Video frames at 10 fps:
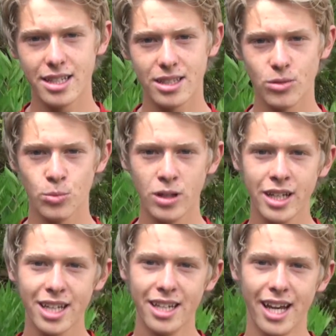it's
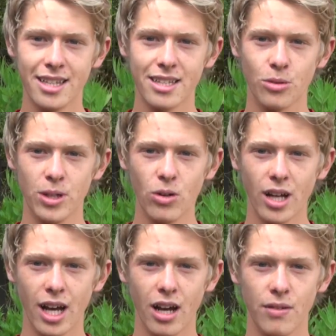really condensed. So we don't
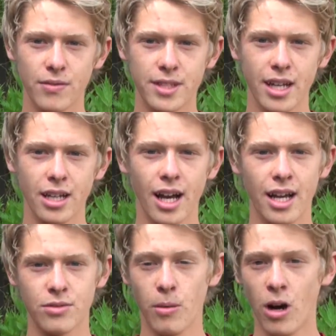have, say,
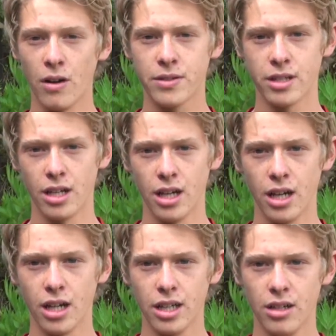guys from
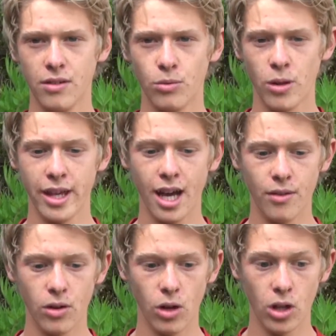OFSA even, where they
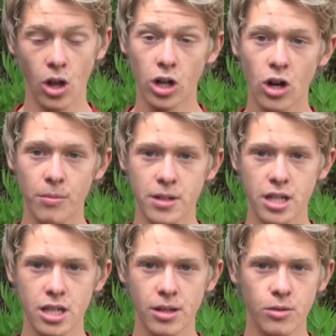have a lot of
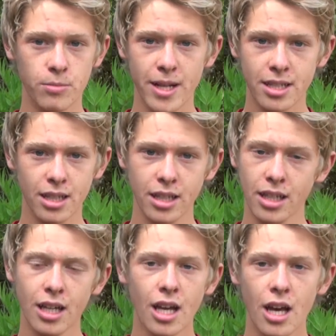competition. It was
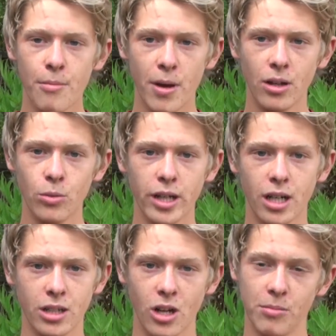basically Ben
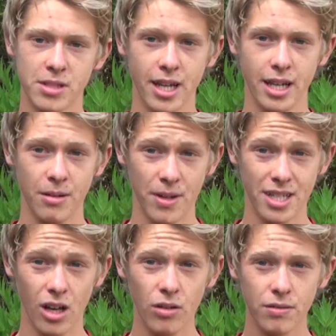Weir and Thomas Getty and
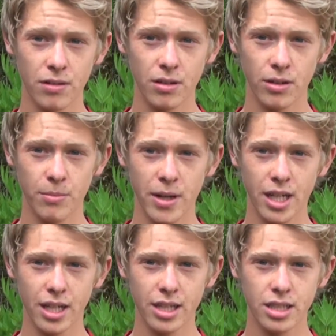myself
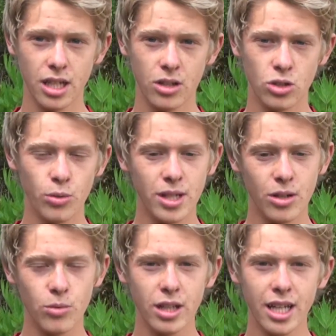competing against each other. So we
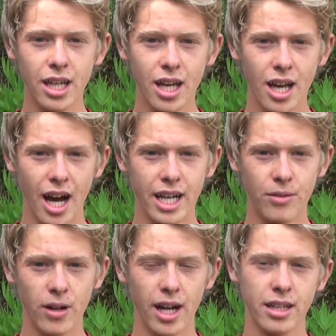didn't really, I
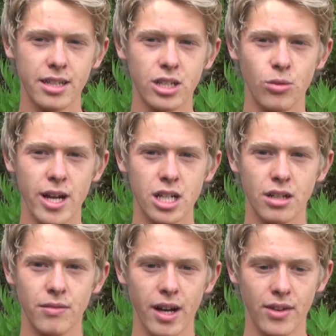never had the situation
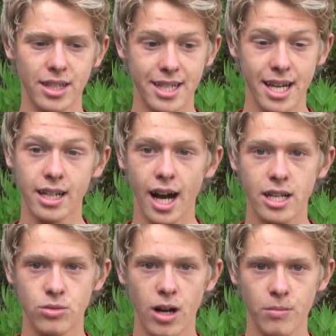of having 10
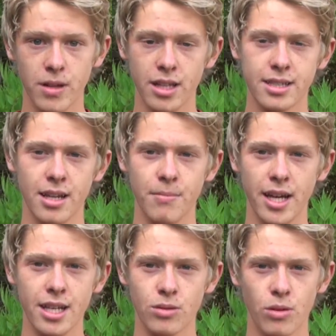guys around me in the same
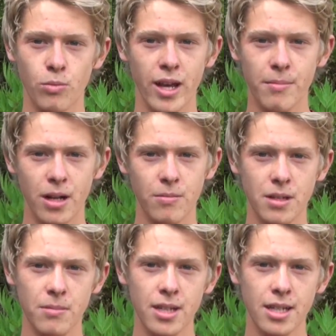pace with way better
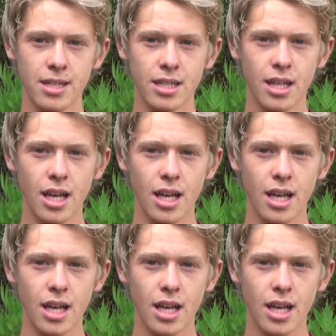PBs